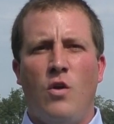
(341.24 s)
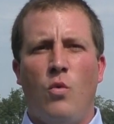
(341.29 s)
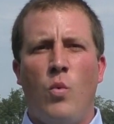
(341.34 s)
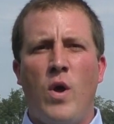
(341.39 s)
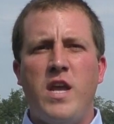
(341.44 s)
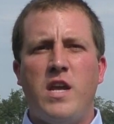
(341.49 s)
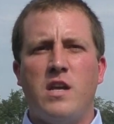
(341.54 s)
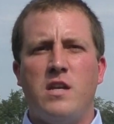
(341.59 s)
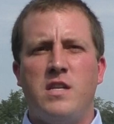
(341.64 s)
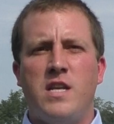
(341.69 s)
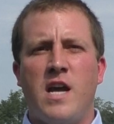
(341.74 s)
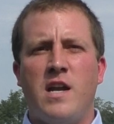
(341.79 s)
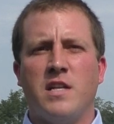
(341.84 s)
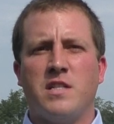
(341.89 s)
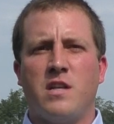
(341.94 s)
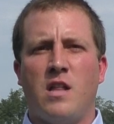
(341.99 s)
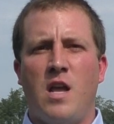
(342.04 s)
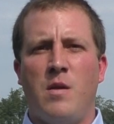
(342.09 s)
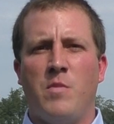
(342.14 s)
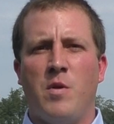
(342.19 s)
Wake and
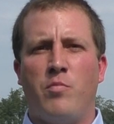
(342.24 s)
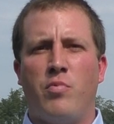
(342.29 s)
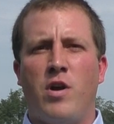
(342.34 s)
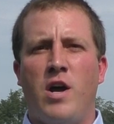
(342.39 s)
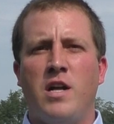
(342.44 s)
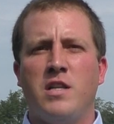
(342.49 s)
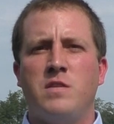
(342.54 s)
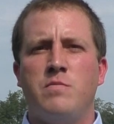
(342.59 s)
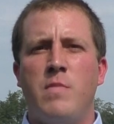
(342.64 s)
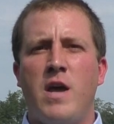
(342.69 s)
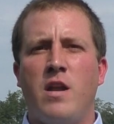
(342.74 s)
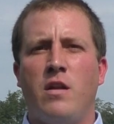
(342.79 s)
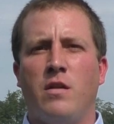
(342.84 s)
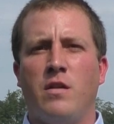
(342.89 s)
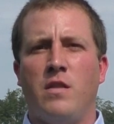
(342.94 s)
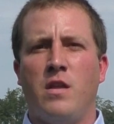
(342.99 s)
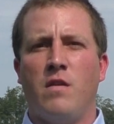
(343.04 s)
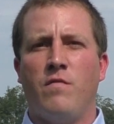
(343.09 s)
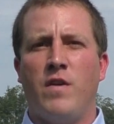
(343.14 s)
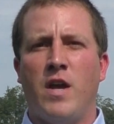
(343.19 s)
Dennis claimed a bronze medal
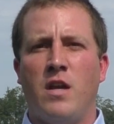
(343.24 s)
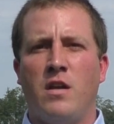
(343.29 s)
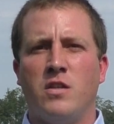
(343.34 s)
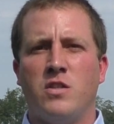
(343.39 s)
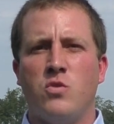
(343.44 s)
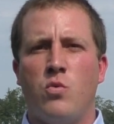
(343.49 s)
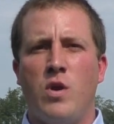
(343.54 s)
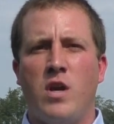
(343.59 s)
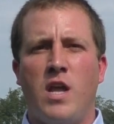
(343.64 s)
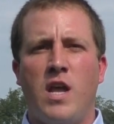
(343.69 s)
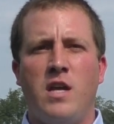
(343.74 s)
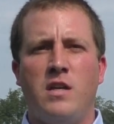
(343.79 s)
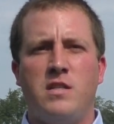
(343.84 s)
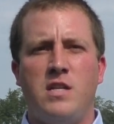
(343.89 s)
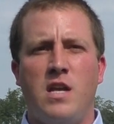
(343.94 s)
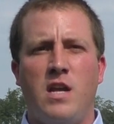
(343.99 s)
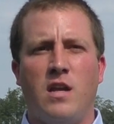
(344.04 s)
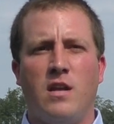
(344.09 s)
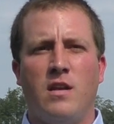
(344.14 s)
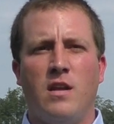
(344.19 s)
in the event in
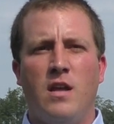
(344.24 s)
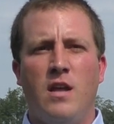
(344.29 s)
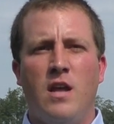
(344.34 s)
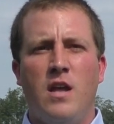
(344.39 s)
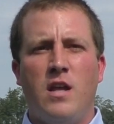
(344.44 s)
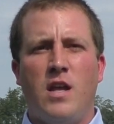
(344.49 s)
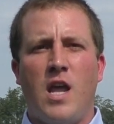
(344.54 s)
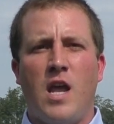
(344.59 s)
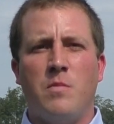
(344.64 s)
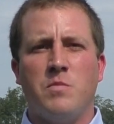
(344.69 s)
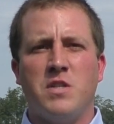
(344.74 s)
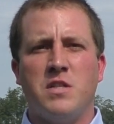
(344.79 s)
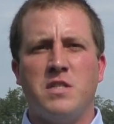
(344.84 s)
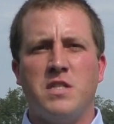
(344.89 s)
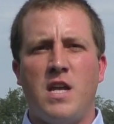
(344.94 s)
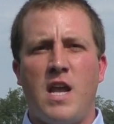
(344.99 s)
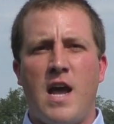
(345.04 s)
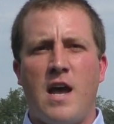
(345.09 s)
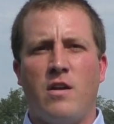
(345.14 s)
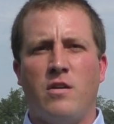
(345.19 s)
2018 Games in
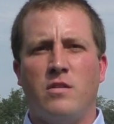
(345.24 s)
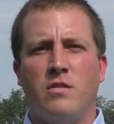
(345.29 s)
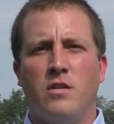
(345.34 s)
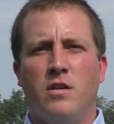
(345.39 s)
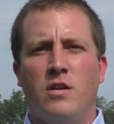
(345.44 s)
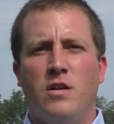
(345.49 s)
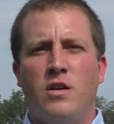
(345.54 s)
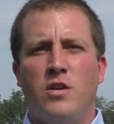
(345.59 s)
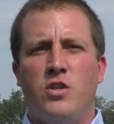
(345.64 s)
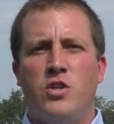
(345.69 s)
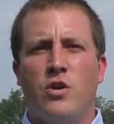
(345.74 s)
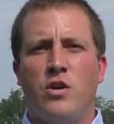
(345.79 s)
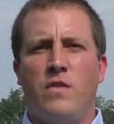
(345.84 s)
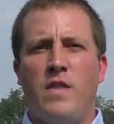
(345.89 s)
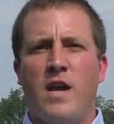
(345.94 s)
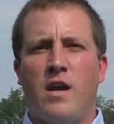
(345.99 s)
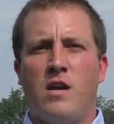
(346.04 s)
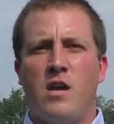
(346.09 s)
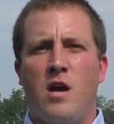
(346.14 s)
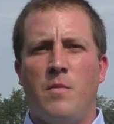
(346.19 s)
Seattle. During
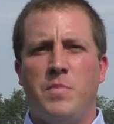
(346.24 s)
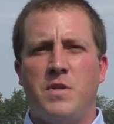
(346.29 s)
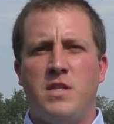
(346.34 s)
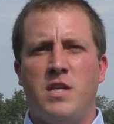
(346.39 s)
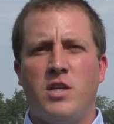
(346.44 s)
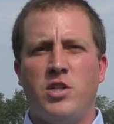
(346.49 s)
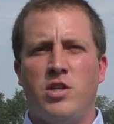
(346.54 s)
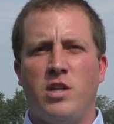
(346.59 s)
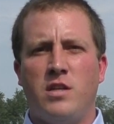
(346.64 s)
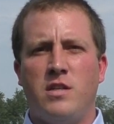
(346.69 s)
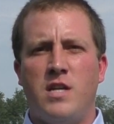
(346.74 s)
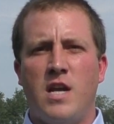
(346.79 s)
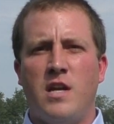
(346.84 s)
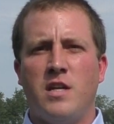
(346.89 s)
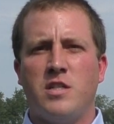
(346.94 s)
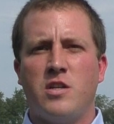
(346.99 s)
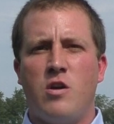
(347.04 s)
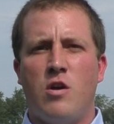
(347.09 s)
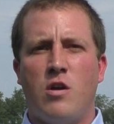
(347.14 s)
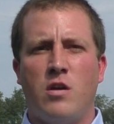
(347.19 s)
that competition,
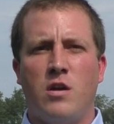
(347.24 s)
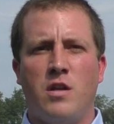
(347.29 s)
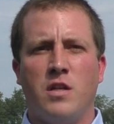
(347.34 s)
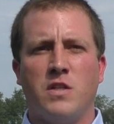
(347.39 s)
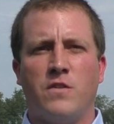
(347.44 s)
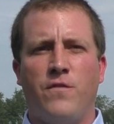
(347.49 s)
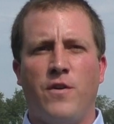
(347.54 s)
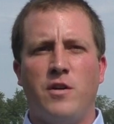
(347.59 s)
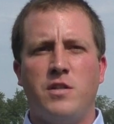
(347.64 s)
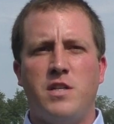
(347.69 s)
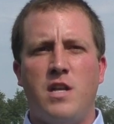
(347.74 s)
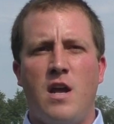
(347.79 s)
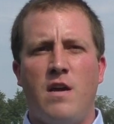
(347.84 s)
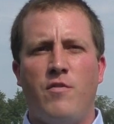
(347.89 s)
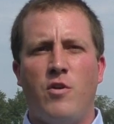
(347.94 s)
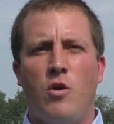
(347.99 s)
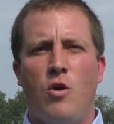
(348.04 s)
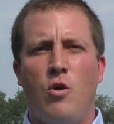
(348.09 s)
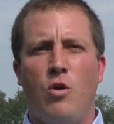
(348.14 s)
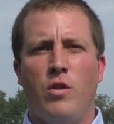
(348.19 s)
Dennis carded his first
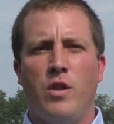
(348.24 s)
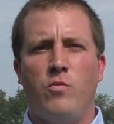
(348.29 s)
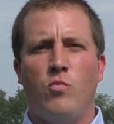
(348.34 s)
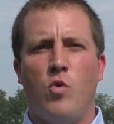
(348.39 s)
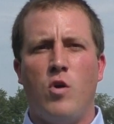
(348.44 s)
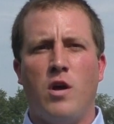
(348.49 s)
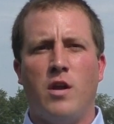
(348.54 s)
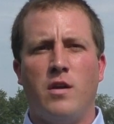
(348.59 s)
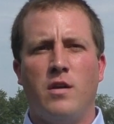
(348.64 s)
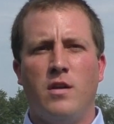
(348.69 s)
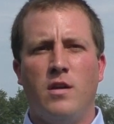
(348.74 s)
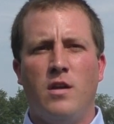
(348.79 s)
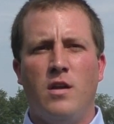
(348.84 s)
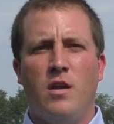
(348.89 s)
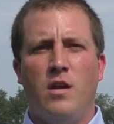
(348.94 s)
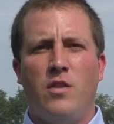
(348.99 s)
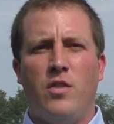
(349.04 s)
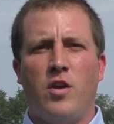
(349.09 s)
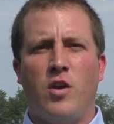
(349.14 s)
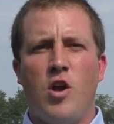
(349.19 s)
ever hole-in-one.
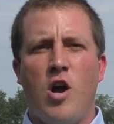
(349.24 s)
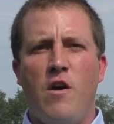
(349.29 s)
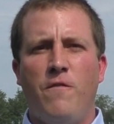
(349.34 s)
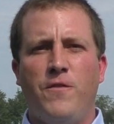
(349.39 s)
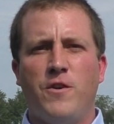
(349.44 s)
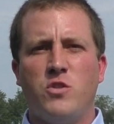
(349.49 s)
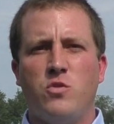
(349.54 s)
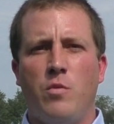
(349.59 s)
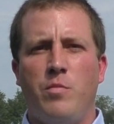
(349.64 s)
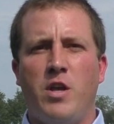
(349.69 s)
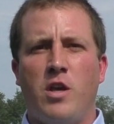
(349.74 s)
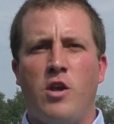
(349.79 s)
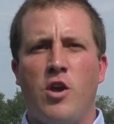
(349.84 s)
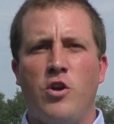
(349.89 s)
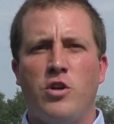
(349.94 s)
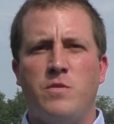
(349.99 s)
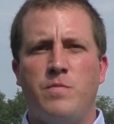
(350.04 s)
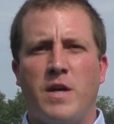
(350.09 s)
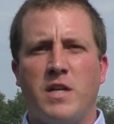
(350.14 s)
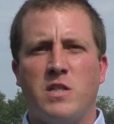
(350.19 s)
The golfers will be
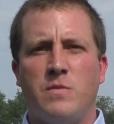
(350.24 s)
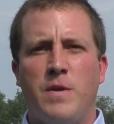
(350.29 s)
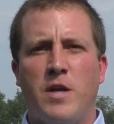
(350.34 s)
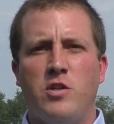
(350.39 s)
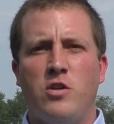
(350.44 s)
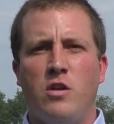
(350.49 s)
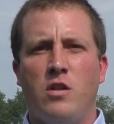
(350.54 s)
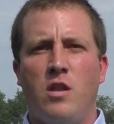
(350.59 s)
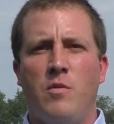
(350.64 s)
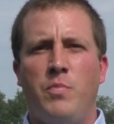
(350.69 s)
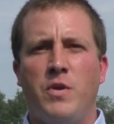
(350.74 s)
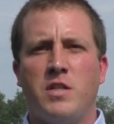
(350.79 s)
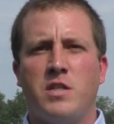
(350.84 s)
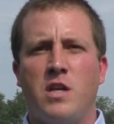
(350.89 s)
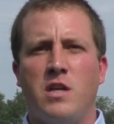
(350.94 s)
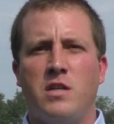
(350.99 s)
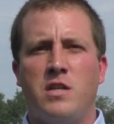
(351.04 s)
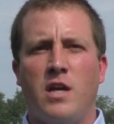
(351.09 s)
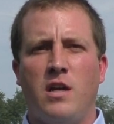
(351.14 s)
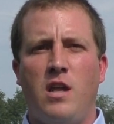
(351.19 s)
coached by Special Olympics
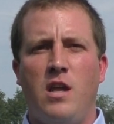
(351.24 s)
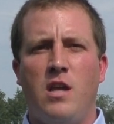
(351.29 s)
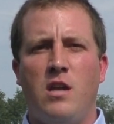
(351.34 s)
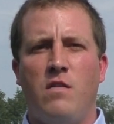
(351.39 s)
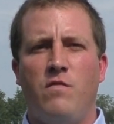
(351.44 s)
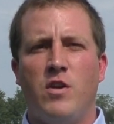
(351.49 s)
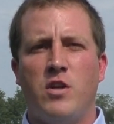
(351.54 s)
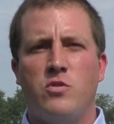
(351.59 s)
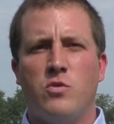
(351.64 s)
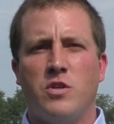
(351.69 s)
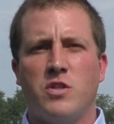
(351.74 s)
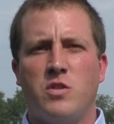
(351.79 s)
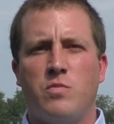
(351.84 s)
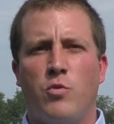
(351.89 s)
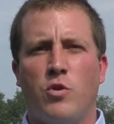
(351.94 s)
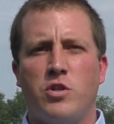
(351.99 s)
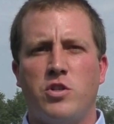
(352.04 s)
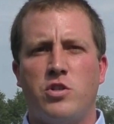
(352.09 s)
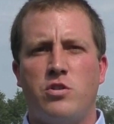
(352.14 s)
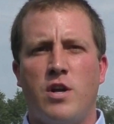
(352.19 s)
Kentucky individual
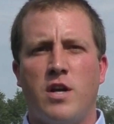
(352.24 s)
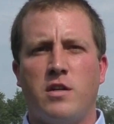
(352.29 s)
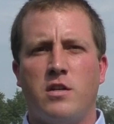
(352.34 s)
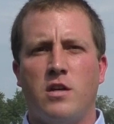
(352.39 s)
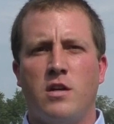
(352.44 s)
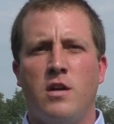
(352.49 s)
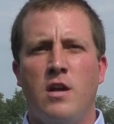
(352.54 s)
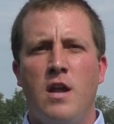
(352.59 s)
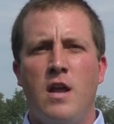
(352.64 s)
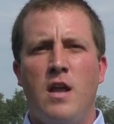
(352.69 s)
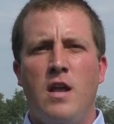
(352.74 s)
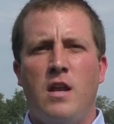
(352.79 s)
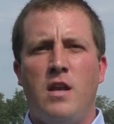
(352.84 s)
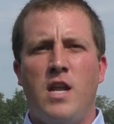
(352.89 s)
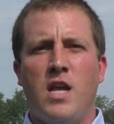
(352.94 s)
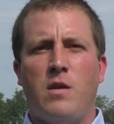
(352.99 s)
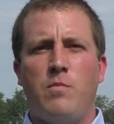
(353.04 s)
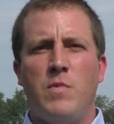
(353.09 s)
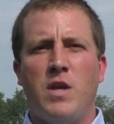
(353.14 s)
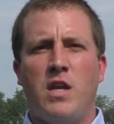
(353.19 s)
sports director
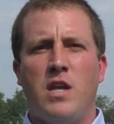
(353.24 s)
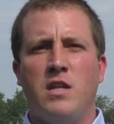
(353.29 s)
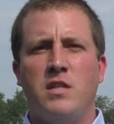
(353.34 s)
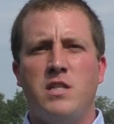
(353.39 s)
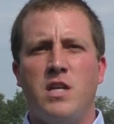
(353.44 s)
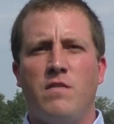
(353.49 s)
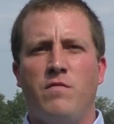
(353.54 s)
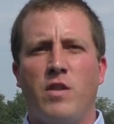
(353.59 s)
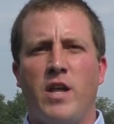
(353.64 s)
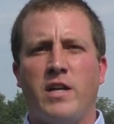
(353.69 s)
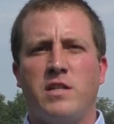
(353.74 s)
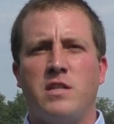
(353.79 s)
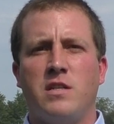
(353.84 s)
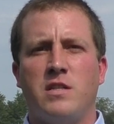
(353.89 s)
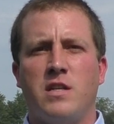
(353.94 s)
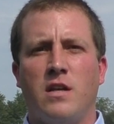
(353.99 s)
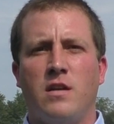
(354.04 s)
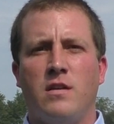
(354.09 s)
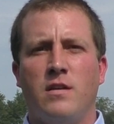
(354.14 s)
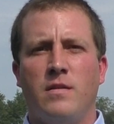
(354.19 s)
Nick McKenzie of
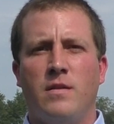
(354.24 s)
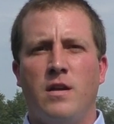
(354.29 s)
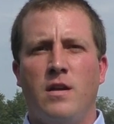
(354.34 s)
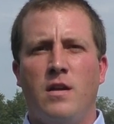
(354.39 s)
Lexington.